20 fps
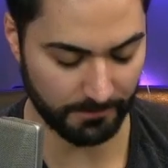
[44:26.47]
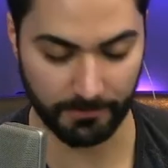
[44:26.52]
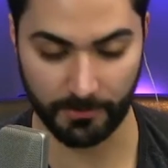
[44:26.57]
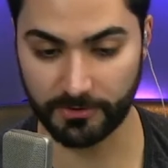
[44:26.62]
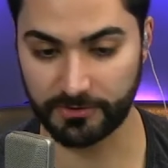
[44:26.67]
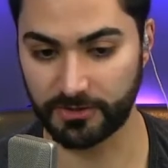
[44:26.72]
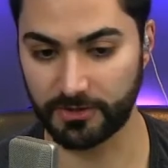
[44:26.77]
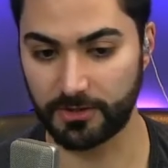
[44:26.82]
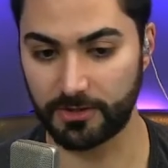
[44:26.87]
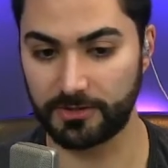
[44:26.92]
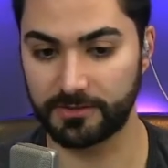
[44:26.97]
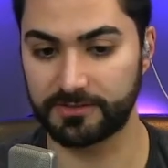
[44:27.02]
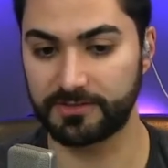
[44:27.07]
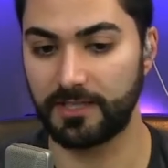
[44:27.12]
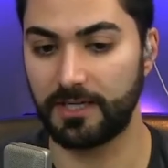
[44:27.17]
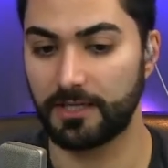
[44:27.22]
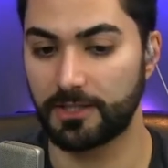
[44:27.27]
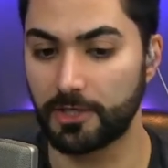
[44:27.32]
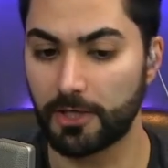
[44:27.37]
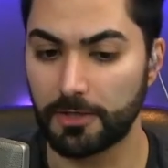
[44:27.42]
right, boys and girls.
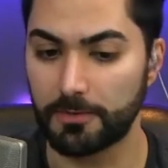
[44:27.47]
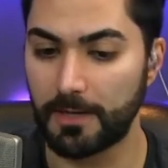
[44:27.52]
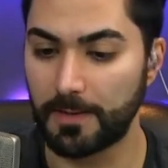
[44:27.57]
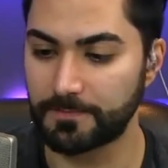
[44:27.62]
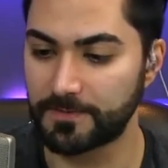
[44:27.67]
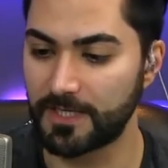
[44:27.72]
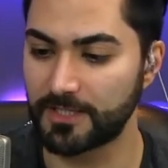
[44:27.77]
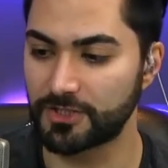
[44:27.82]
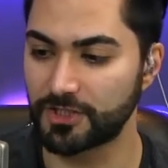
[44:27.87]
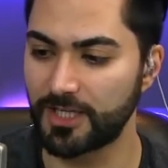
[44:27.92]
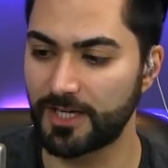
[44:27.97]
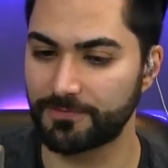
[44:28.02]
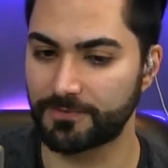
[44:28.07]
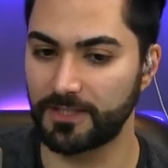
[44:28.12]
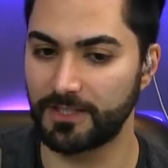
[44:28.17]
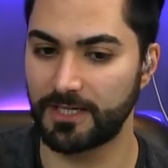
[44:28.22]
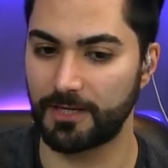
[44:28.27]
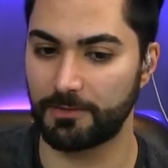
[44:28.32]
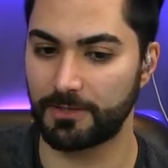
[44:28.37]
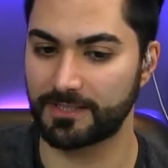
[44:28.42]
Go to our website,
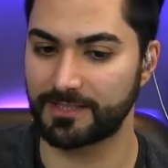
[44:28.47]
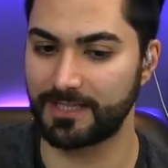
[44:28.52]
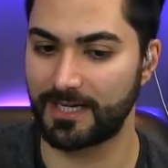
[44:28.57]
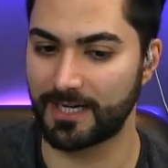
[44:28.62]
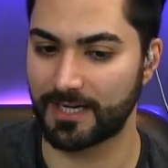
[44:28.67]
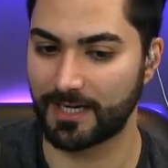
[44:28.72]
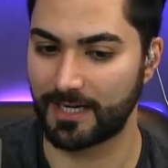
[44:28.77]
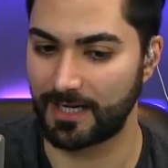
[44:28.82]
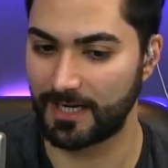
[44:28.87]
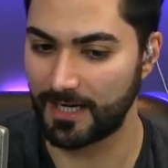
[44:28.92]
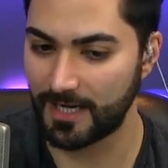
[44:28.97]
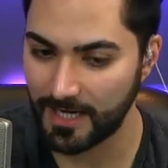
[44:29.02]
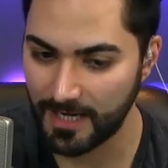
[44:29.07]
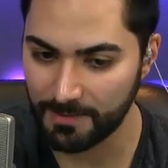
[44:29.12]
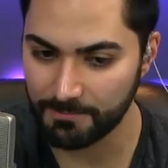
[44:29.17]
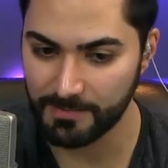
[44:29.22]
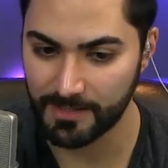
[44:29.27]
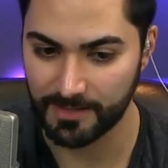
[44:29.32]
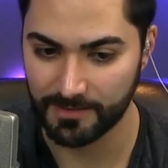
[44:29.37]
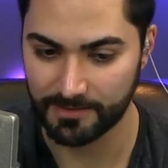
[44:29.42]

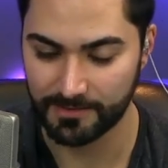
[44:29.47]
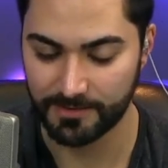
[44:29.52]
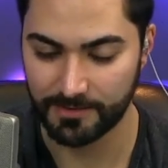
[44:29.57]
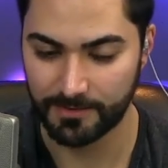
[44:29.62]
gfknetwork.com.